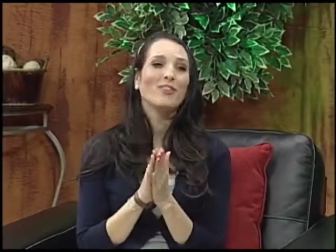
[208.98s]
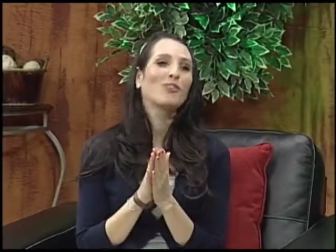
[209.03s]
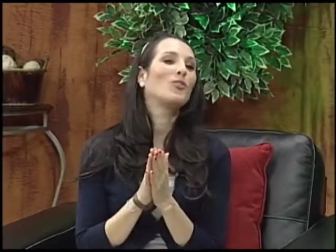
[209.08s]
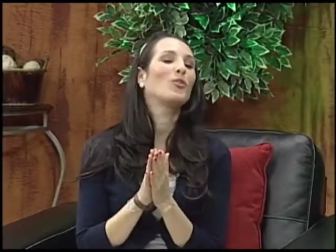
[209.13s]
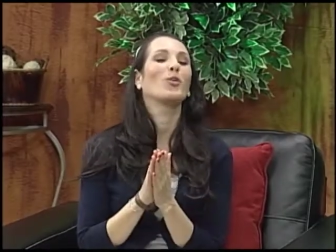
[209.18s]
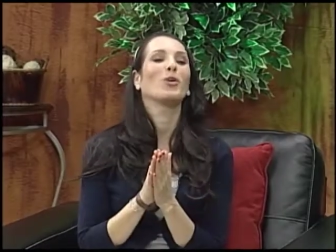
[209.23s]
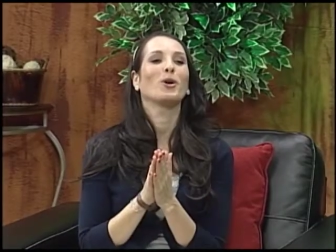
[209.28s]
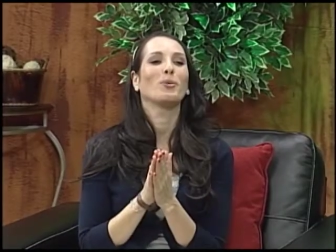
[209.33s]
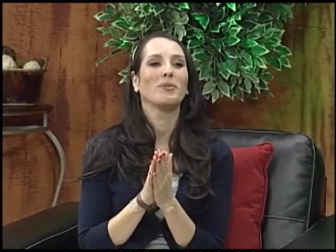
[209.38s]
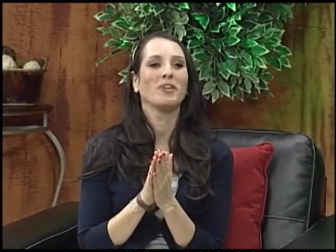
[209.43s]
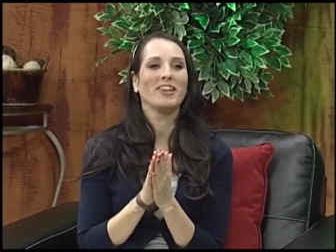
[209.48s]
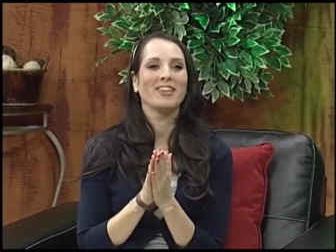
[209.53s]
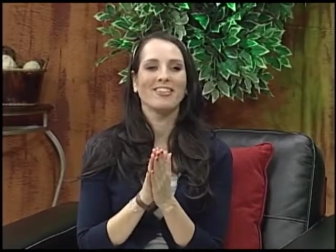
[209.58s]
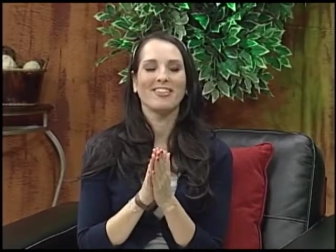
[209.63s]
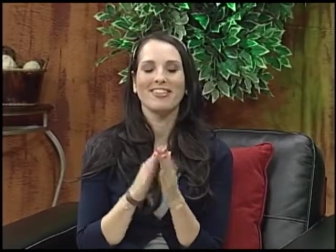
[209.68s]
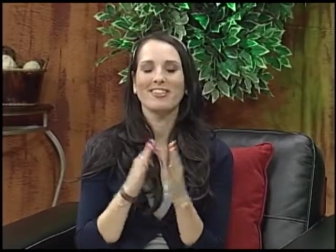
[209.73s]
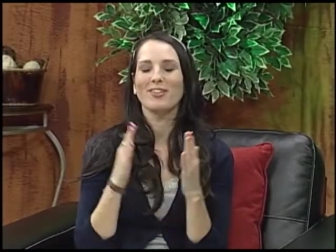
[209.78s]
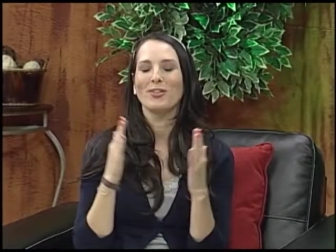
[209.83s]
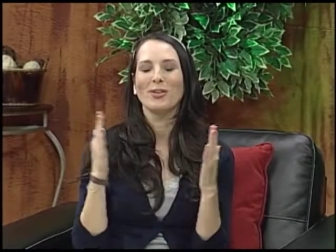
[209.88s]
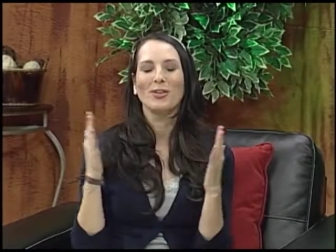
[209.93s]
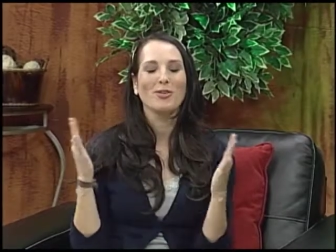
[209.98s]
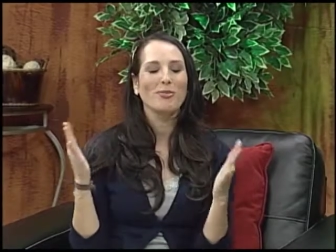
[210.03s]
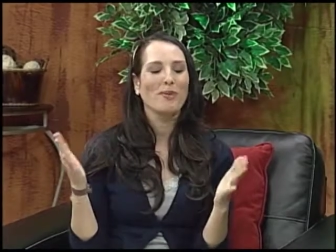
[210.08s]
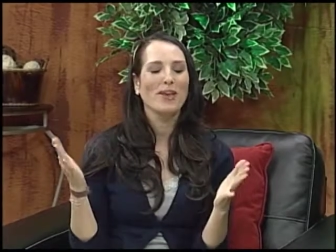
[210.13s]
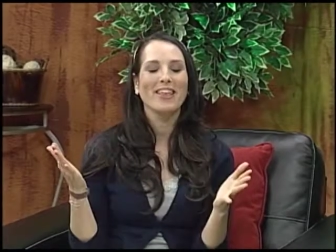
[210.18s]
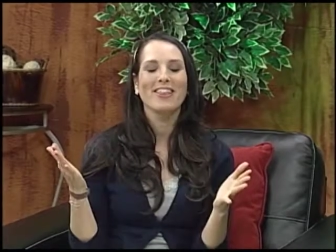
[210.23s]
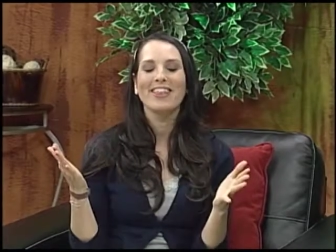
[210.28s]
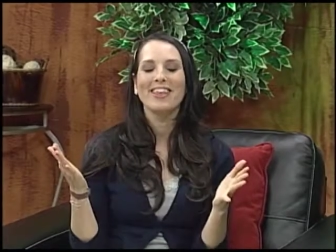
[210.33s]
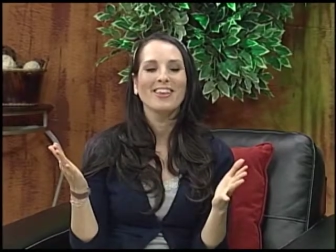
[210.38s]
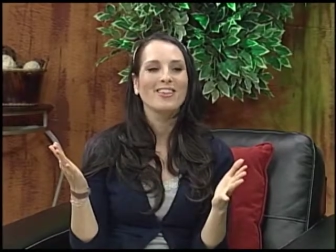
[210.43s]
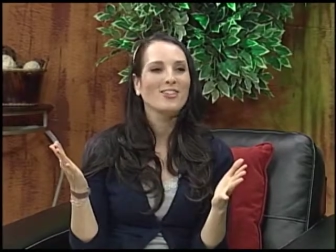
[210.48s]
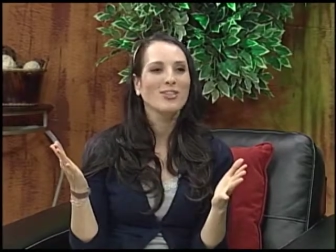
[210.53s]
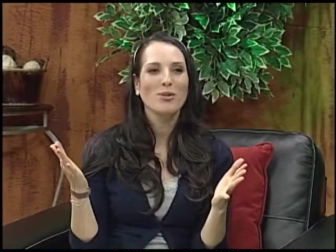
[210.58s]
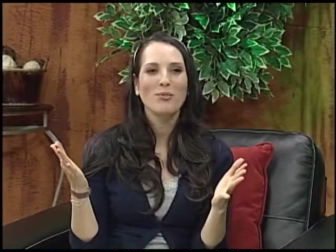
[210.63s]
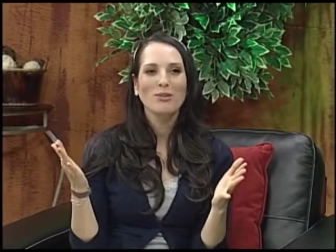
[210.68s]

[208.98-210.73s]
for because it's going to make things so